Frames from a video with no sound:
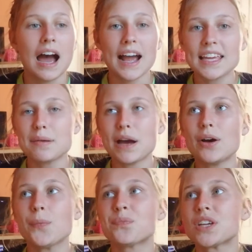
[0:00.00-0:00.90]
I came
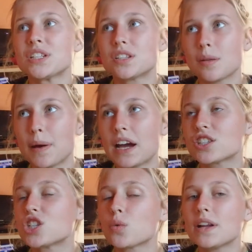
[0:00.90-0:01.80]
out to the
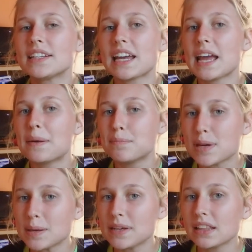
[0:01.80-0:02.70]
pasture one day and
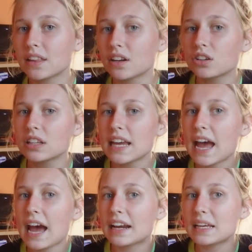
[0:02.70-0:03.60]
B B literally
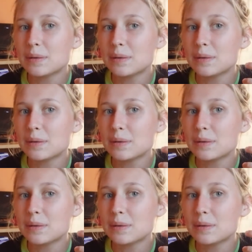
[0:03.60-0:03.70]
had